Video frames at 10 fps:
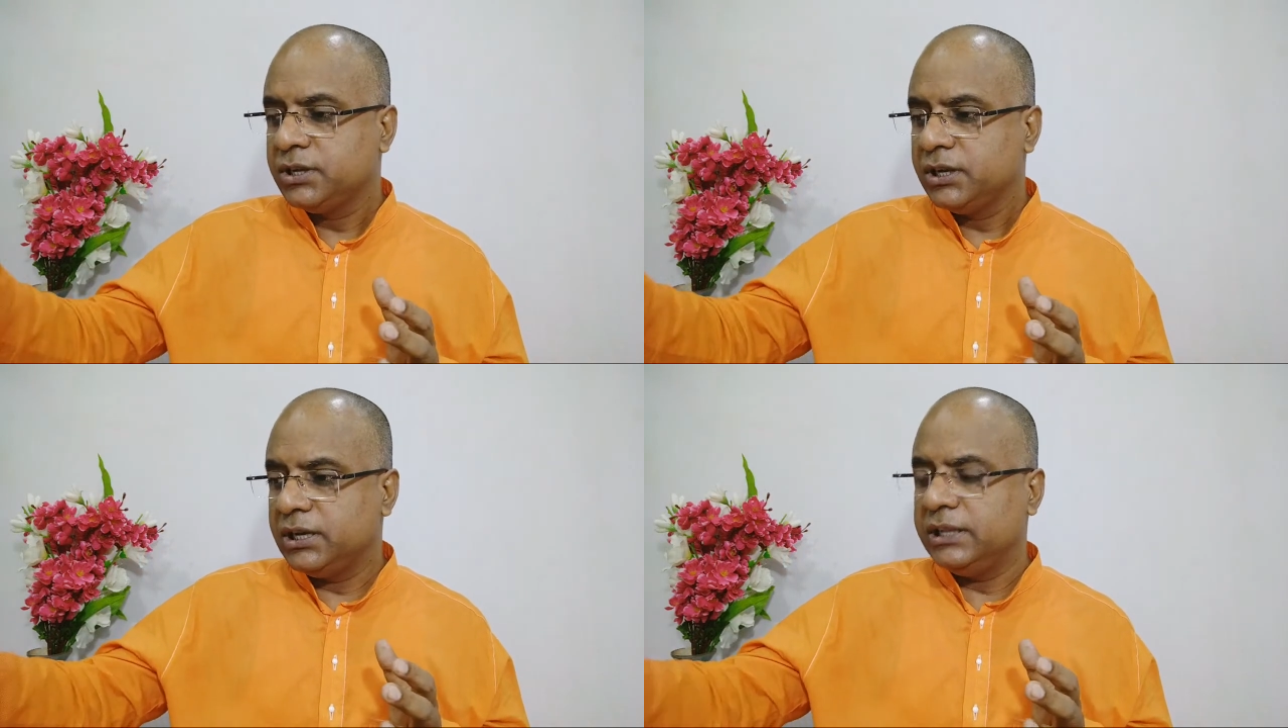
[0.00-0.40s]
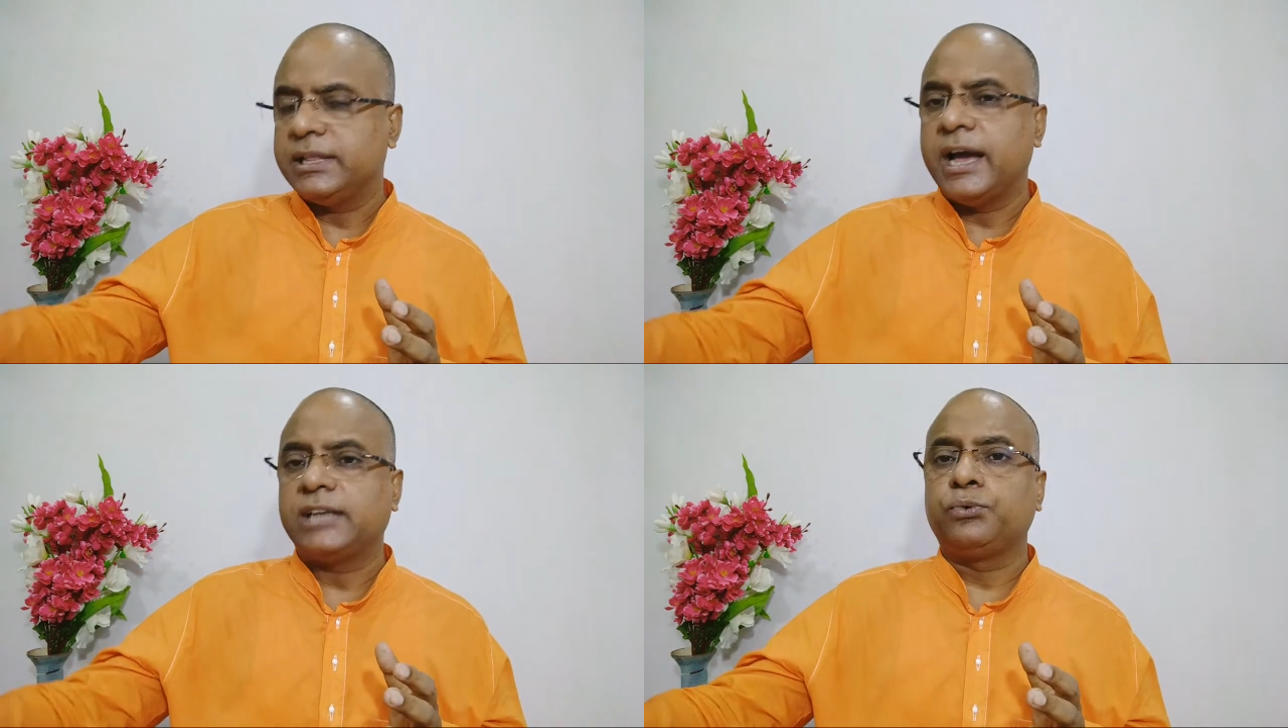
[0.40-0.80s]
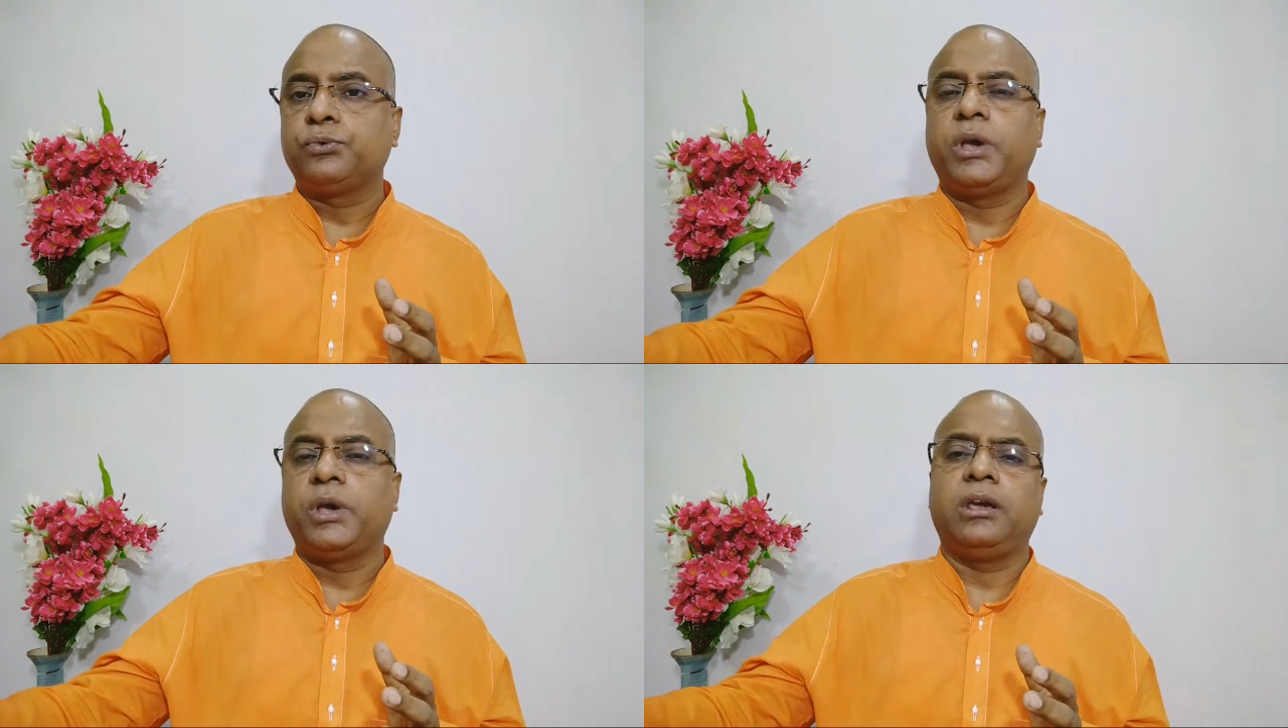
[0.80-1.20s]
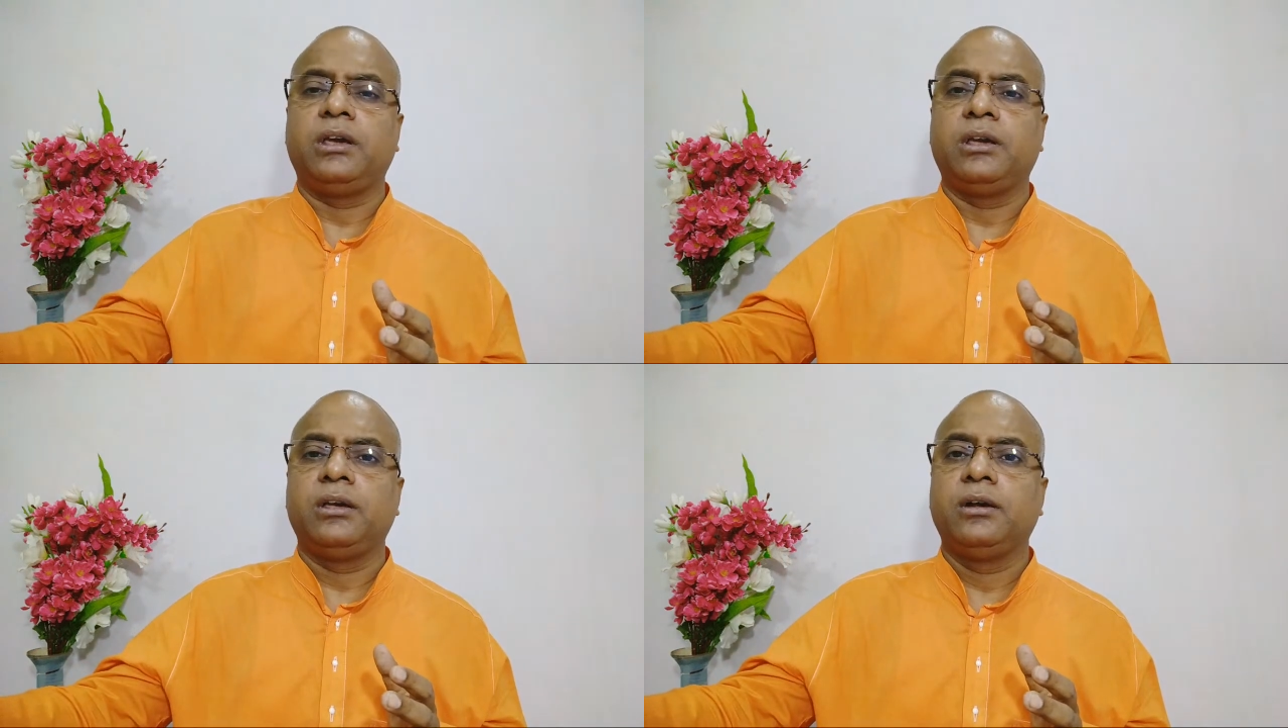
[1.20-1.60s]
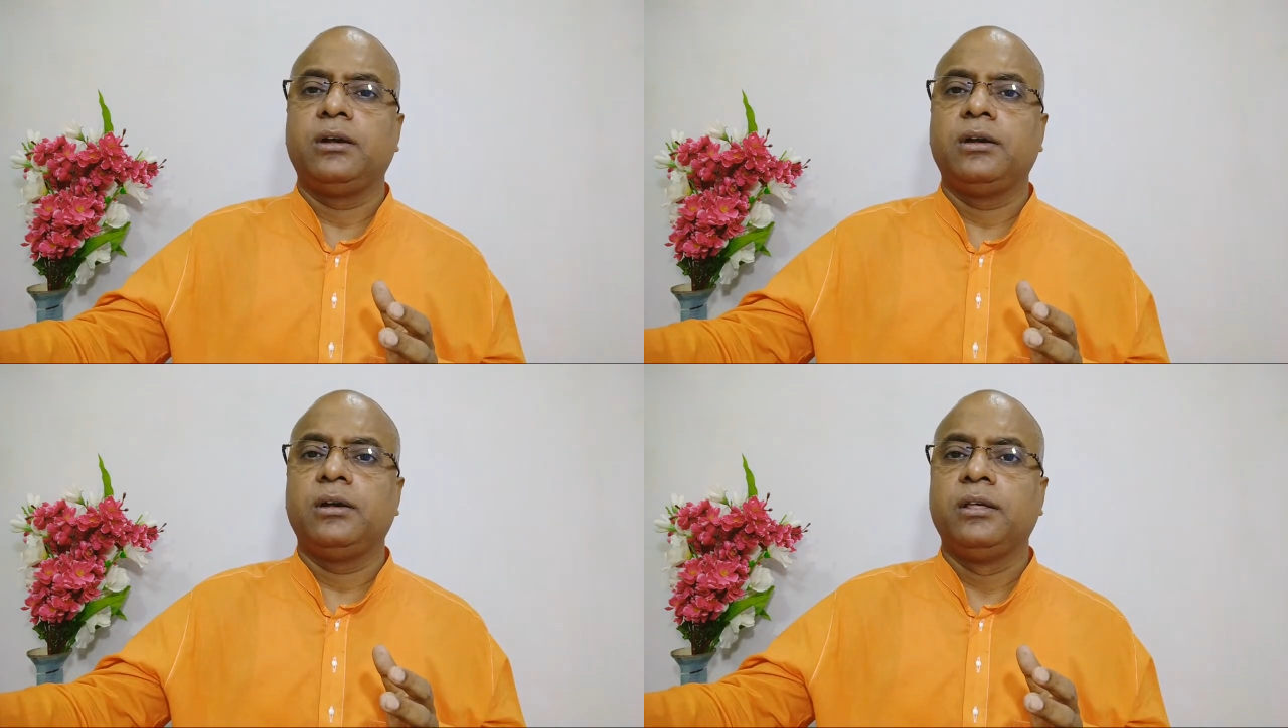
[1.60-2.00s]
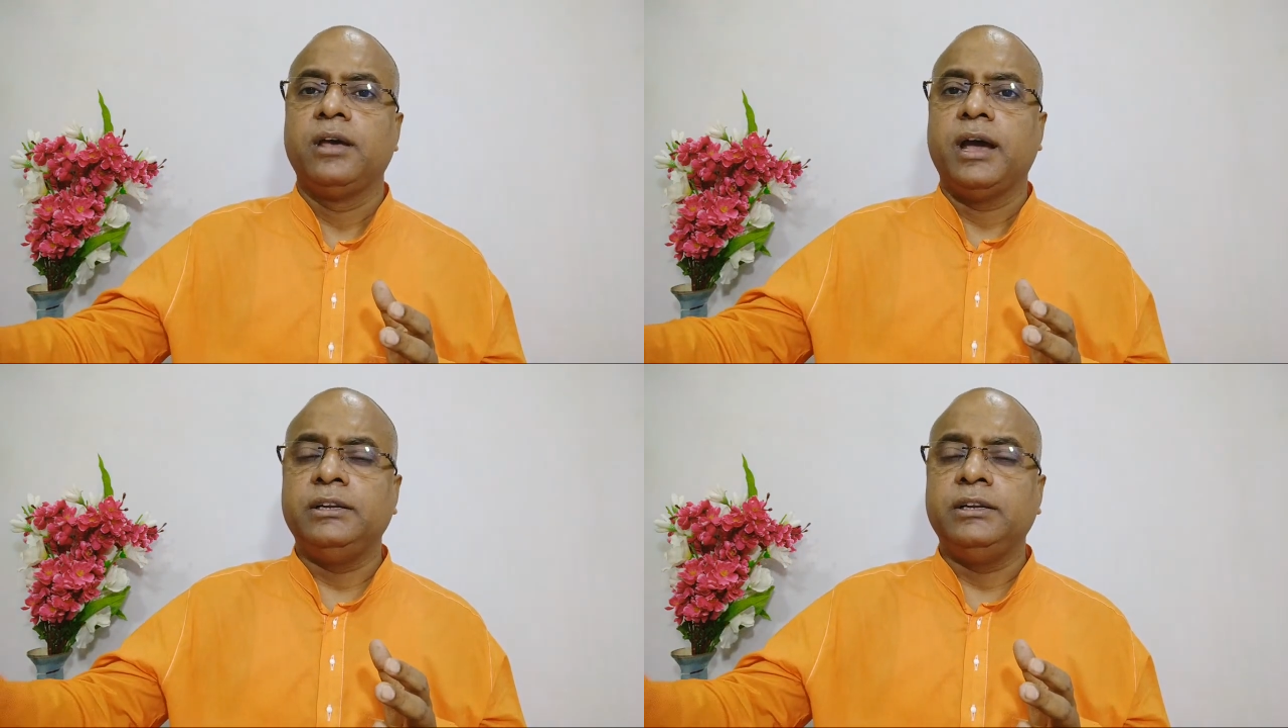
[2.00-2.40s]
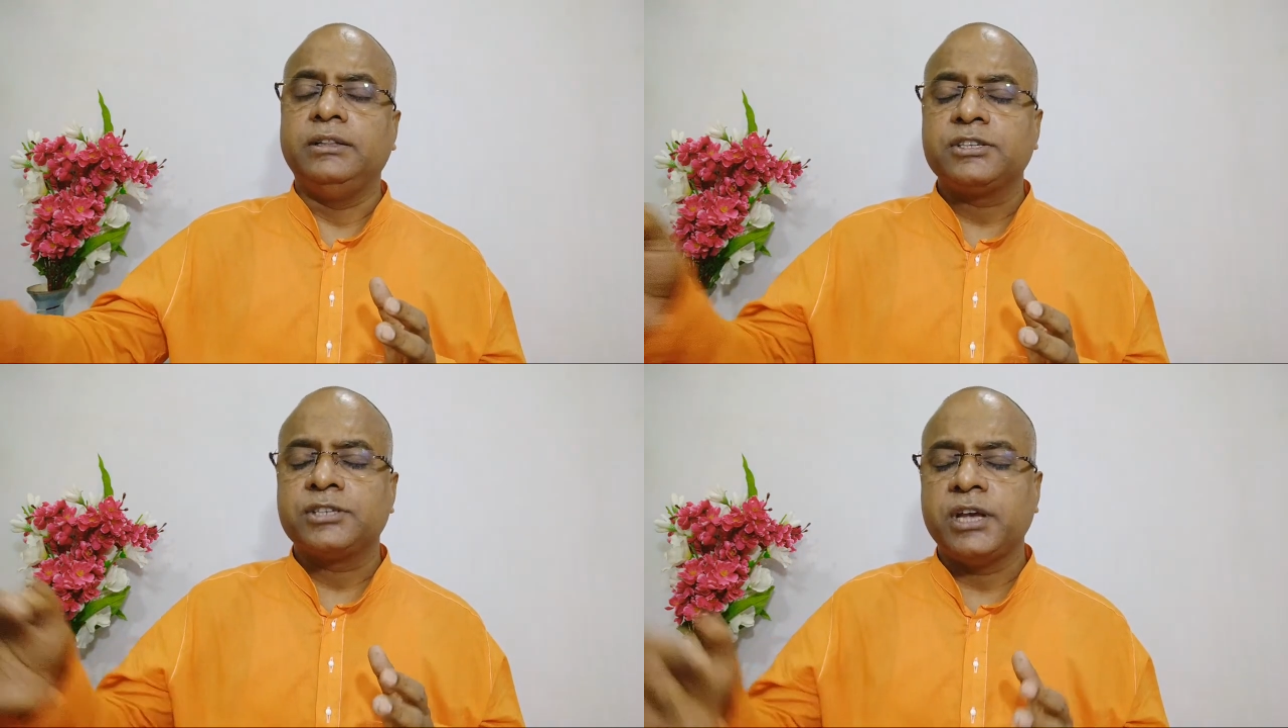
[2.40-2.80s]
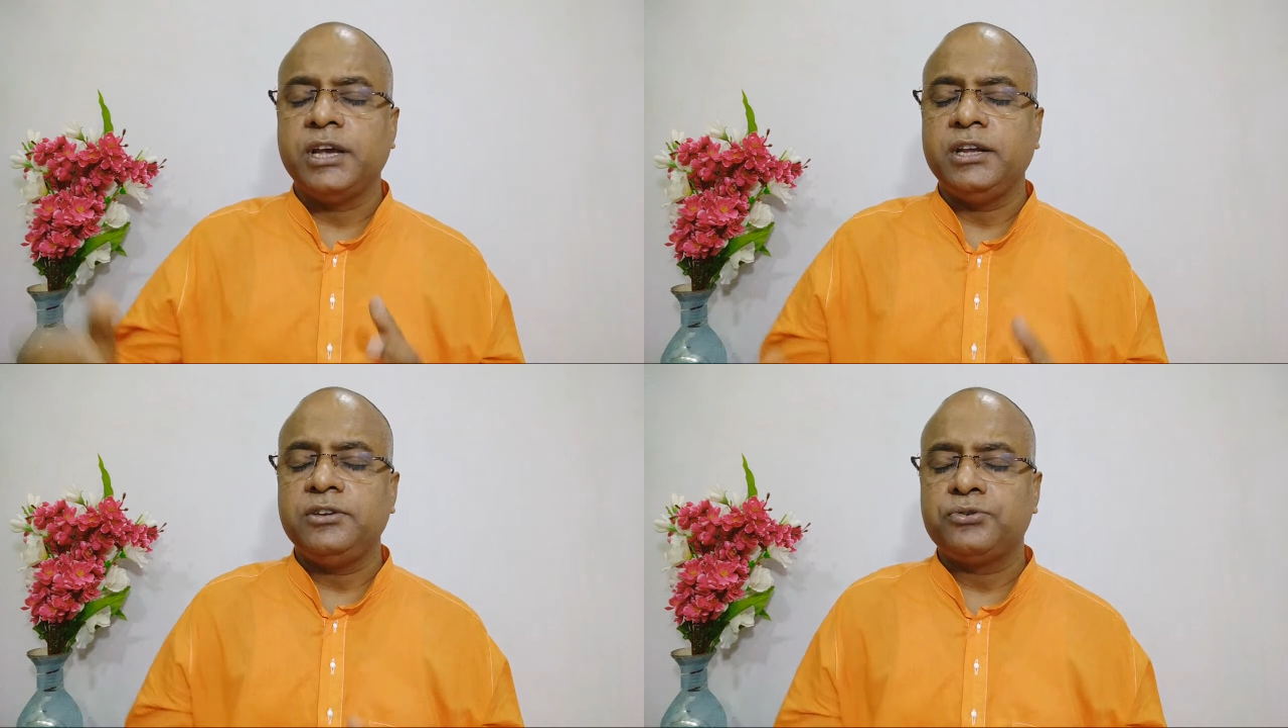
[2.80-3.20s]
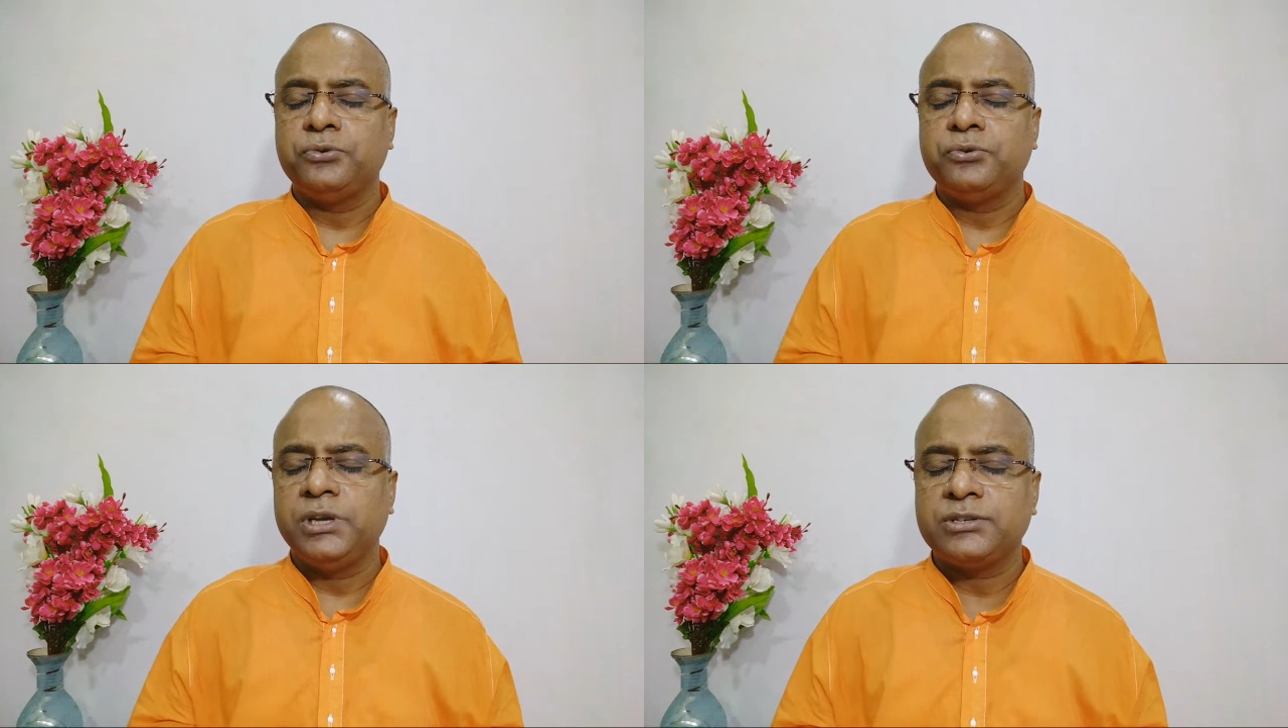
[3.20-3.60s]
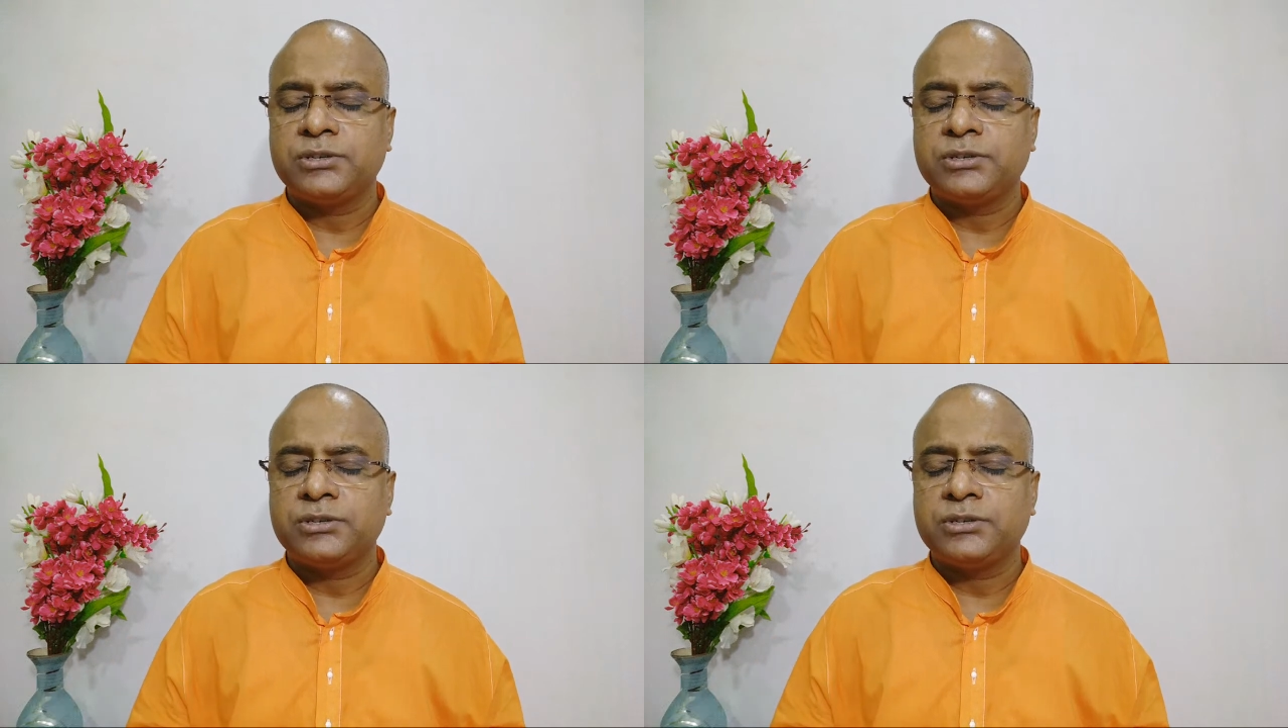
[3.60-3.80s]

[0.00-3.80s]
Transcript: in that way. And in the saint who is